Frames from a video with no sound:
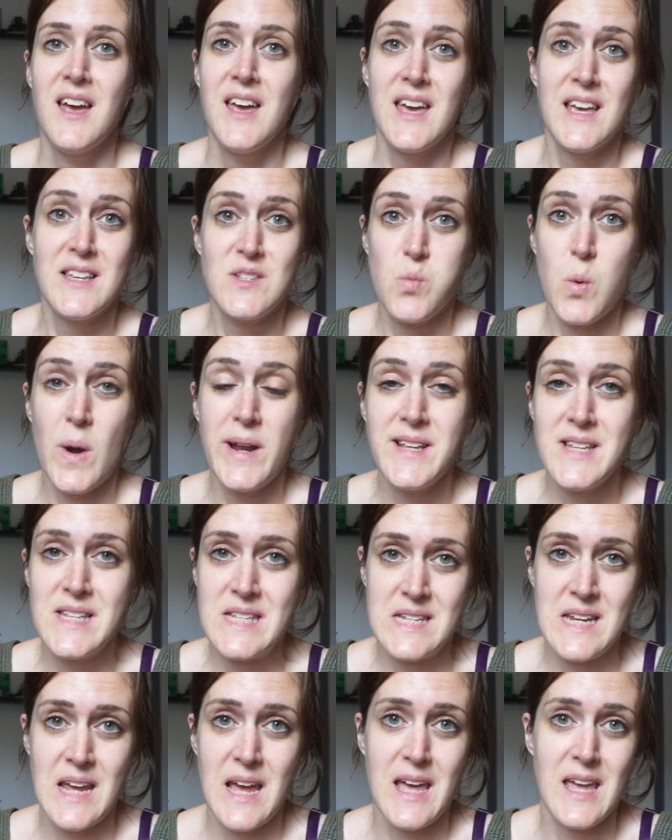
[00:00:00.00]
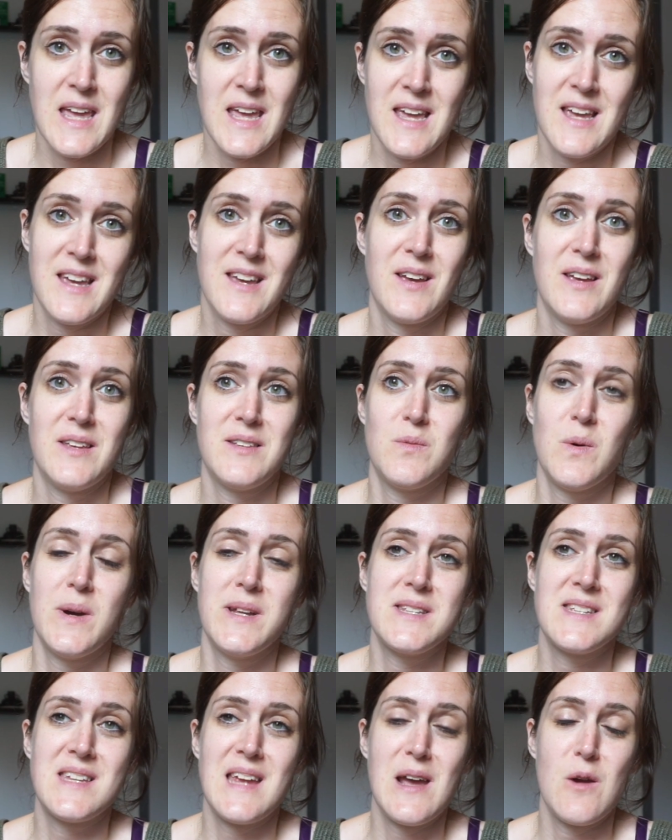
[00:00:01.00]
It's Wednesday,
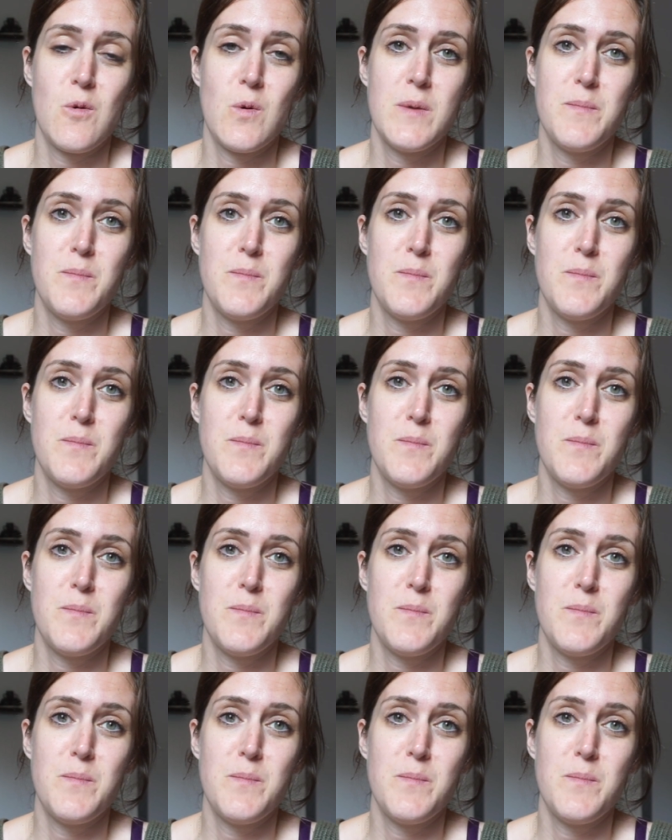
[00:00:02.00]
we're